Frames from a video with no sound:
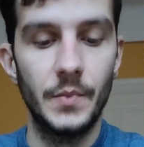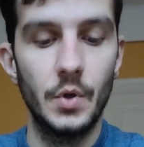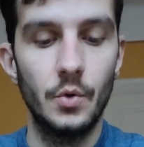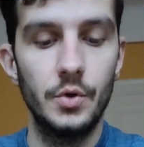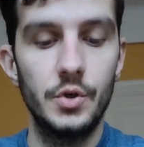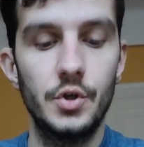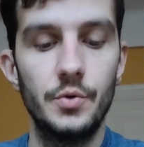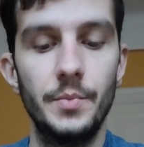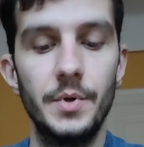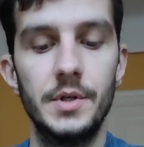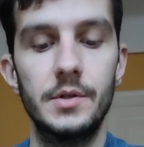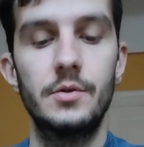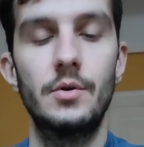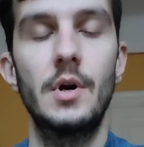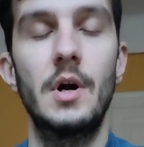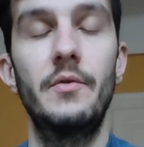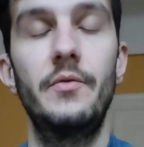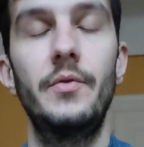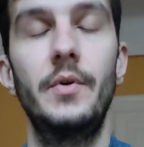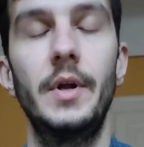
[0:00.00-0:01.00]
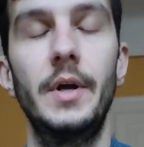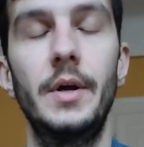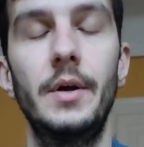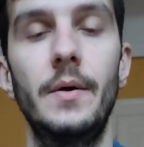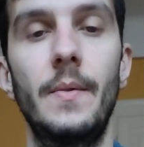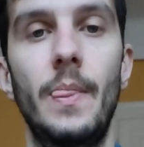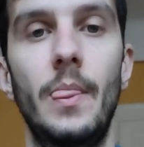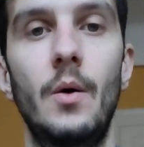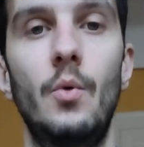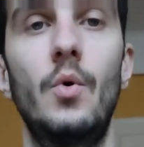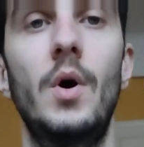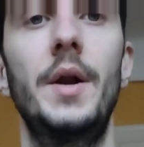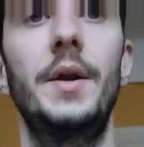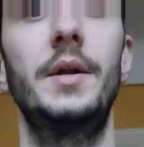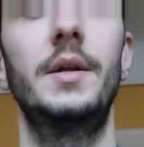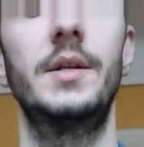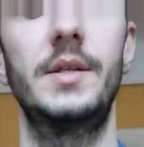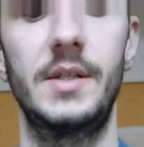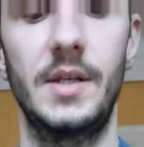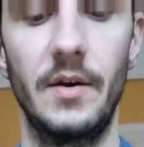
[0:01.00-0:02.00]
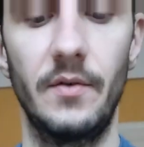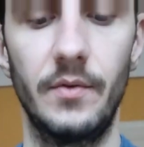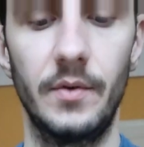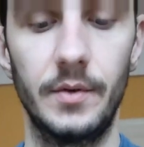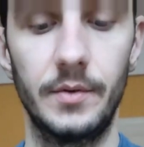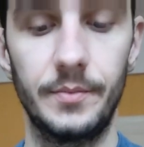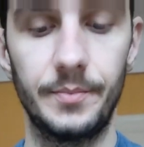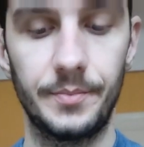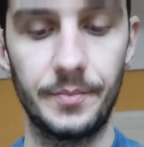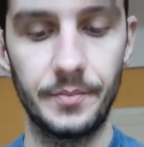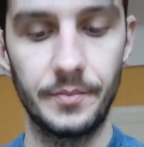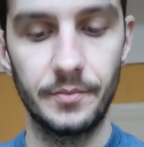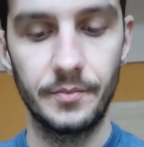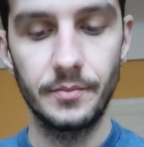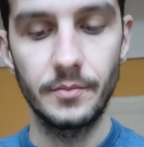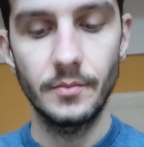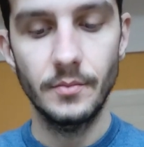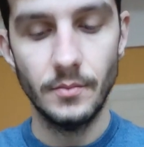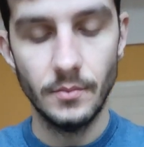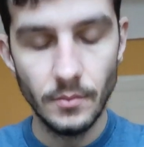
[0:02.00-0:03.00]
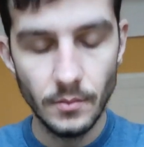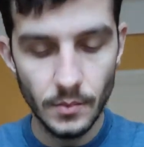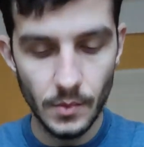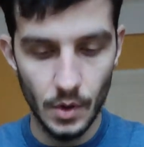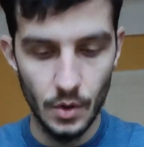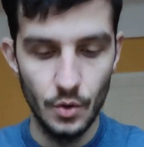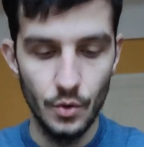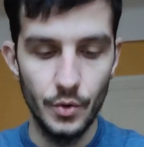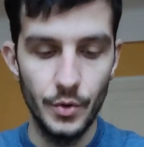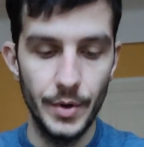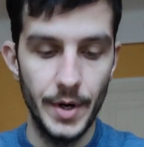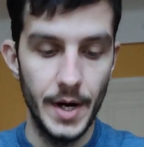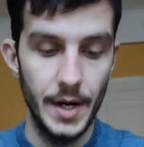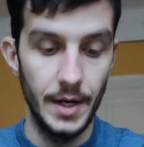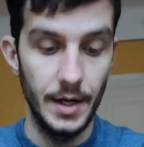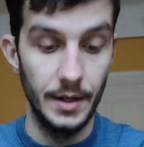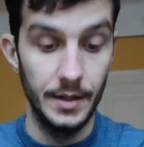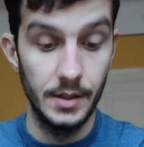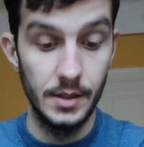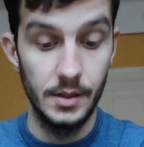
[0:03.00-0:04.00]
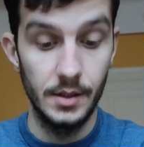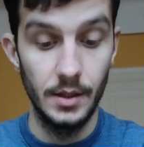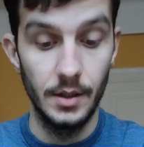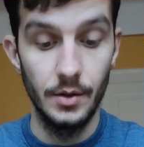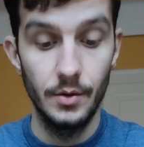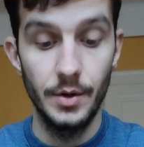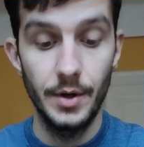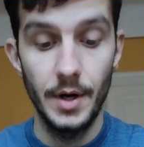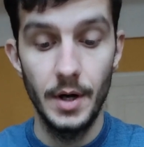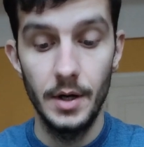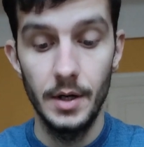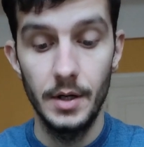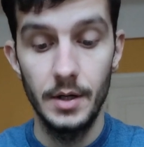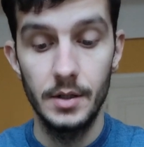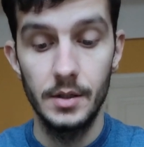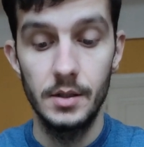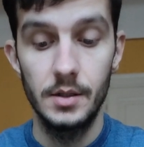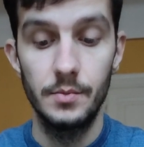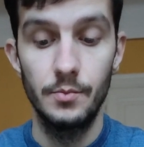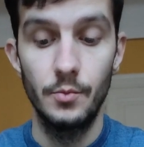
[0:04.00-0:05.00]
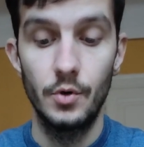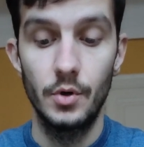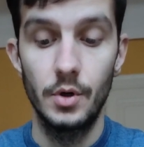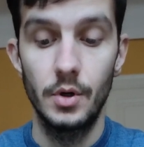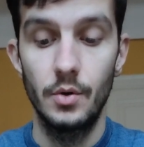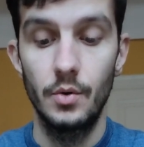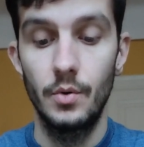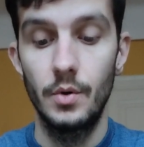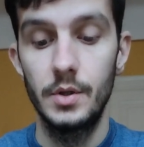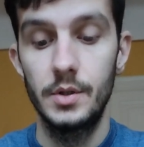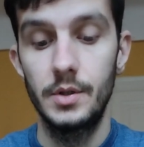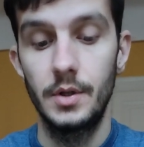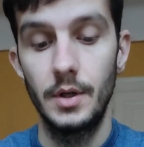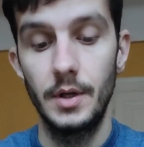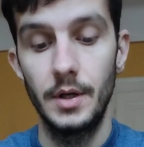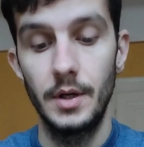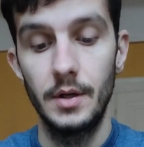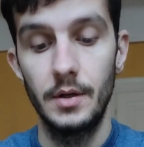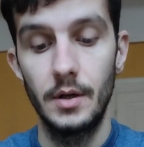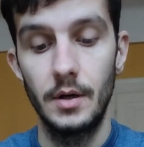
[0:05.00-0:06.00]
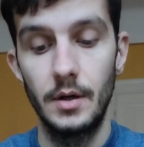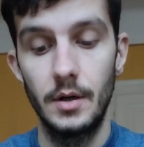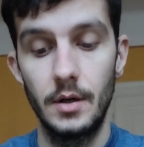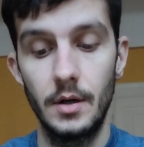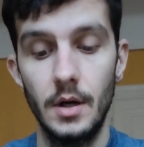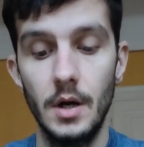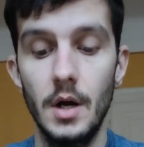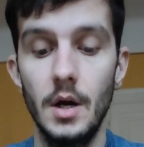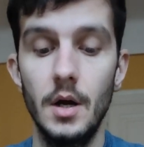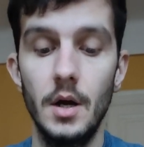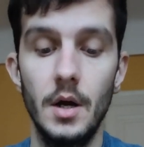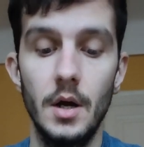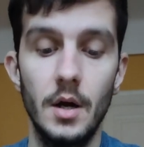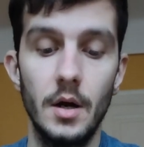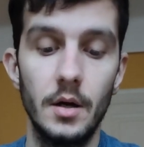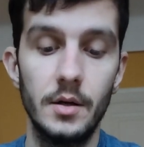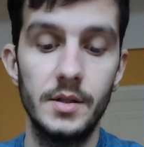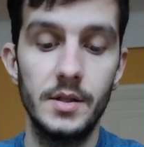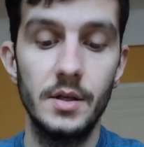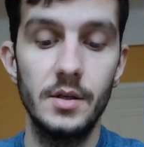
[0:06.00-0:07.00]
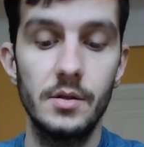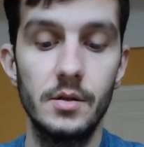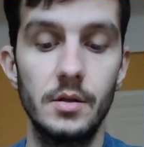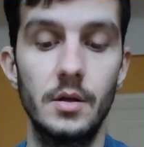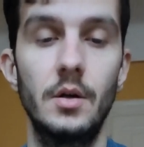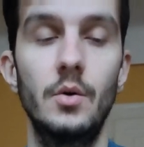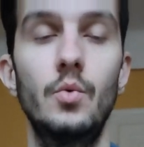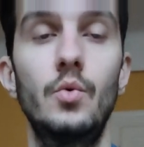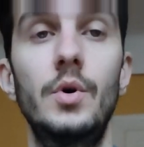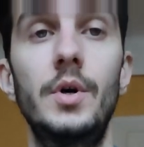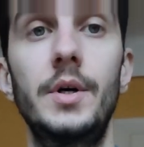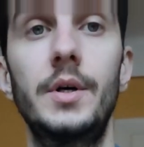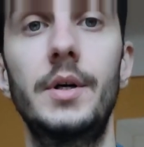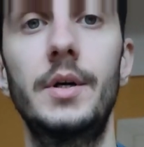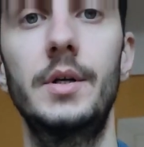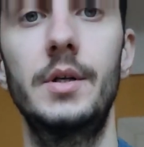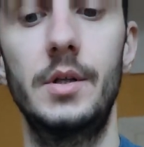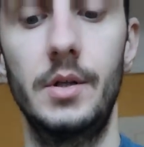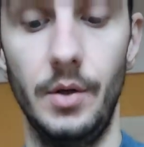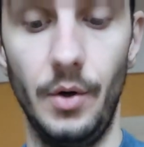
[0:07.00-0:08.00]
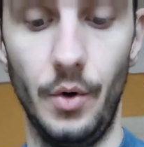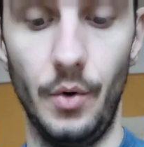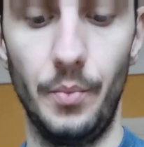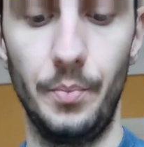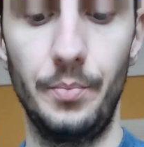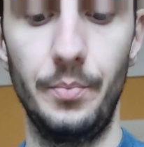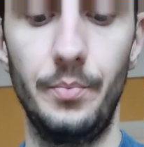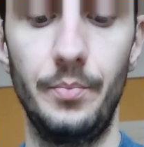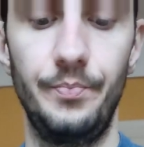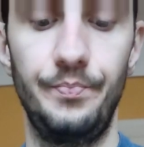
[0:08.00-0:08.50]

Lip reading: which means roughly 1 in 7 Ukrainians. Ukrainians more closely in seasonal work, so